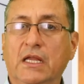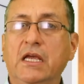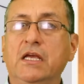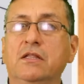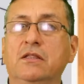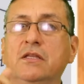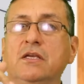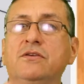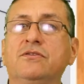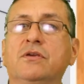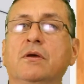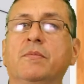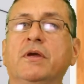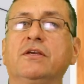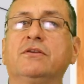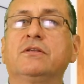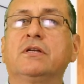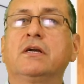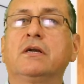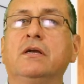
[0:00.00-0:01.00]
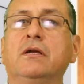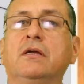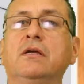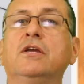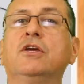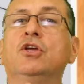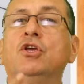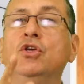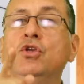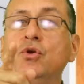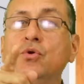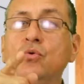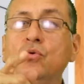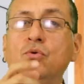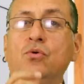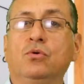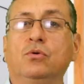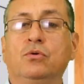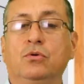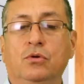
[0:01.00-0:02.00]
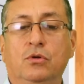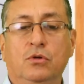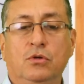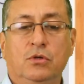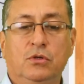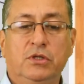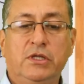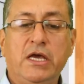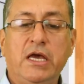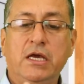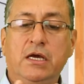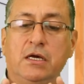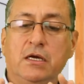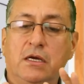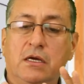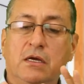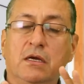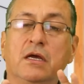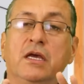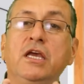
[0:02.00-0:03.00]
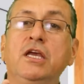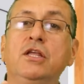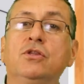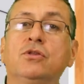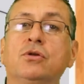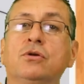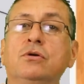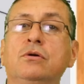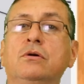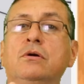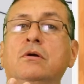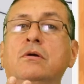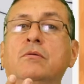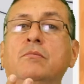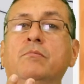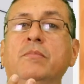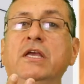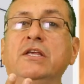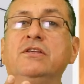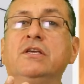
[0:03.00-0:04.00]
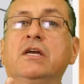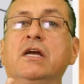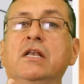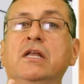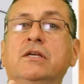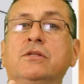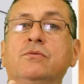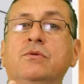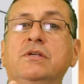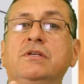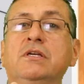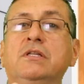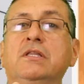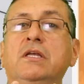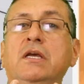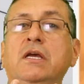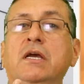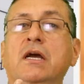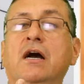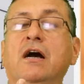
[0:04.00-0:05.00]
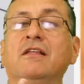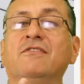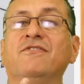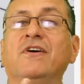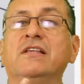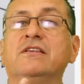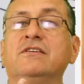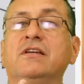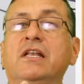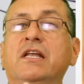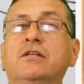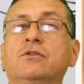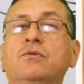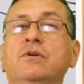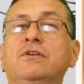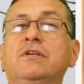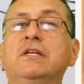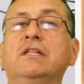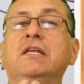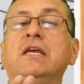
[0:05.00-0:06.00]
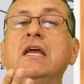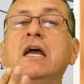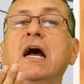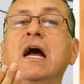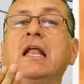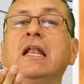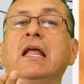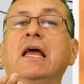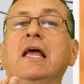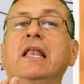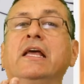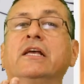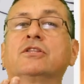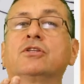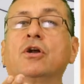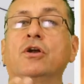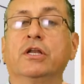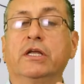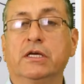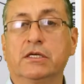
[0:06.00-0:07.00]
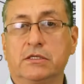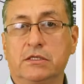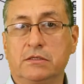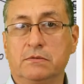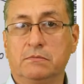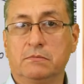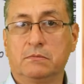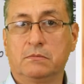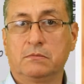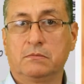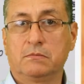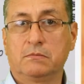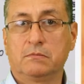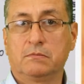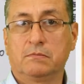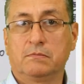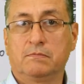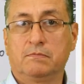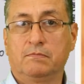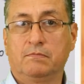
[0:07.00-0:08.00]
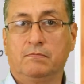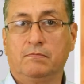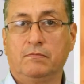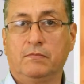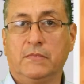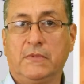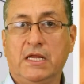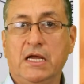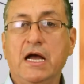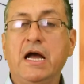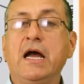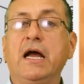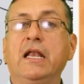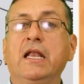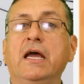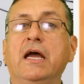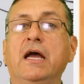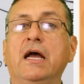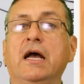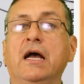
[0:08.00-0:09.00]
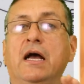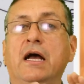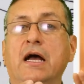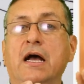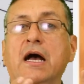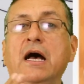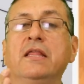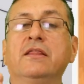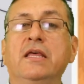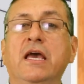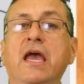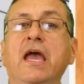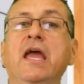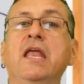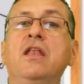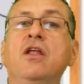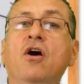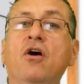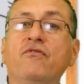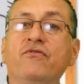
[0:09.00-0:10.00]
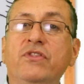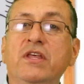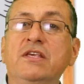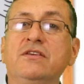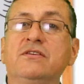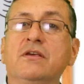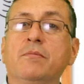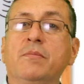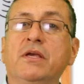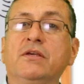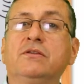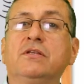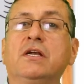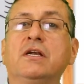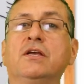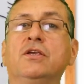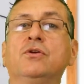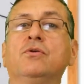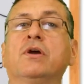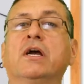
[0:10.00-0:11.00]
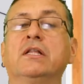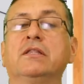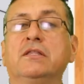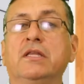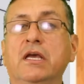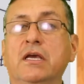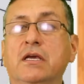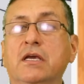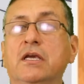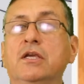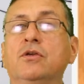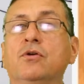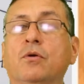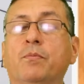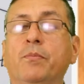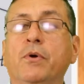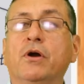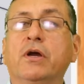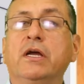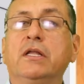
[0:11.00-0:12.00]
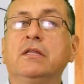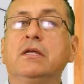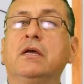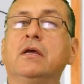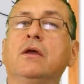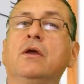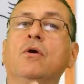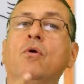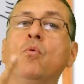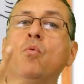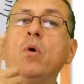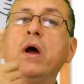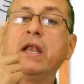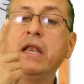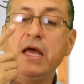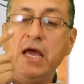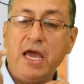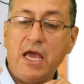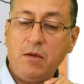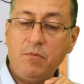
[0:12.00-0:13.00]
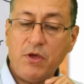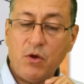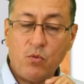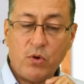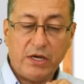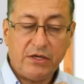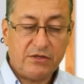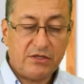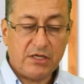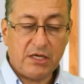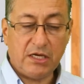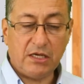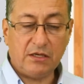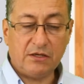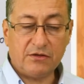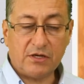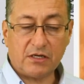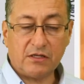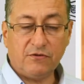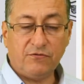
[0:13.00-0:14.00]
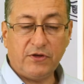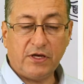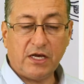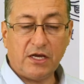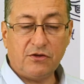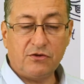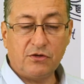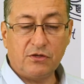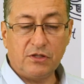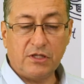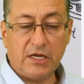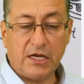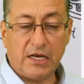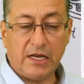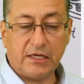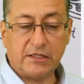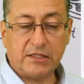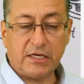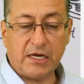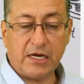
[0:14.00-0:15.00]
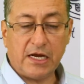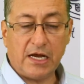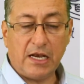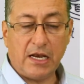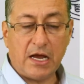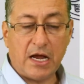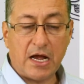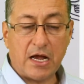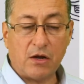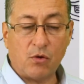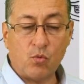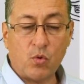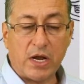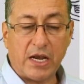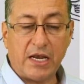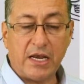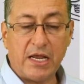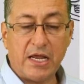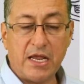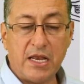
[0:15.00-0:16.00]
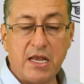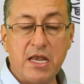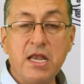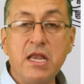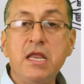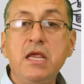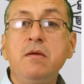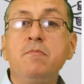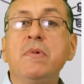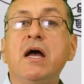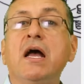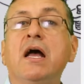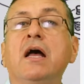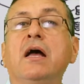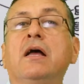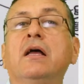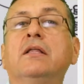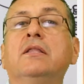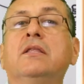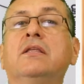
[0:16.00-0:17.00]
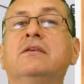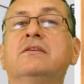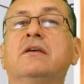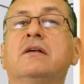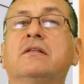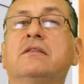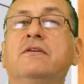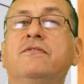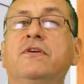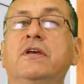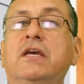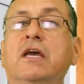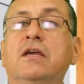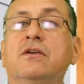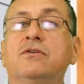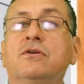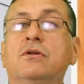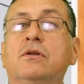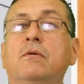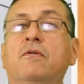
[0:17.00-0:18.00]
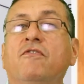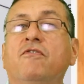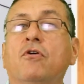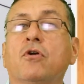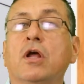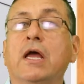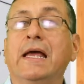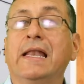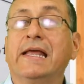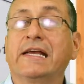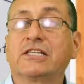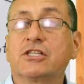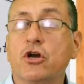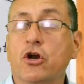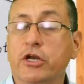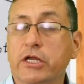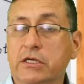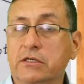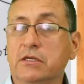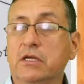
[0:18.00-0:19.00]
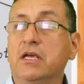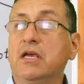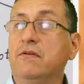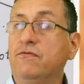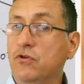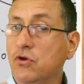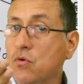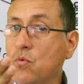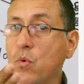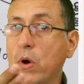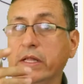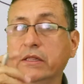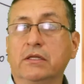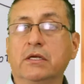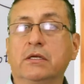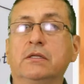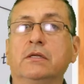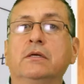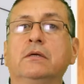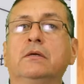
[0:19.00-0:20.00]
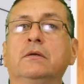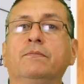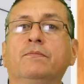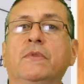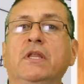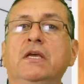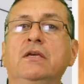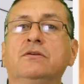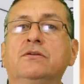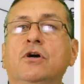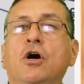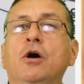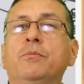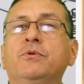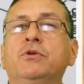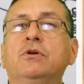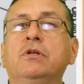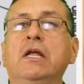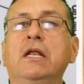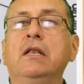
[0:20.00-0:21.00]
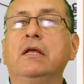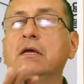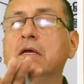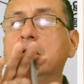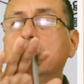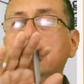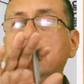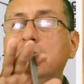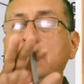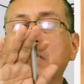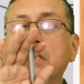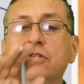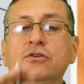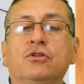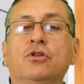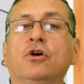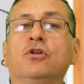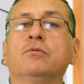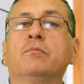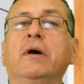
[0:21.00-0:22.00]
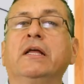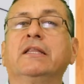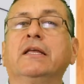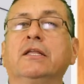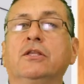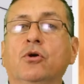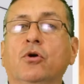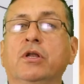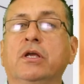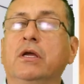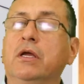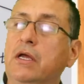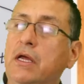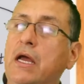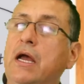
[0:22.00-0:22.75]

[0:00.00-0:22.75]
In this semester, you take intro, basic electricity, advanced electricity, and electronics. And uh, at the end of this semester, you can take in your pocket one A B Y C certification, the electrical, and one NEMA certification for electronics, if you want it. It's optional, it's not mandatory.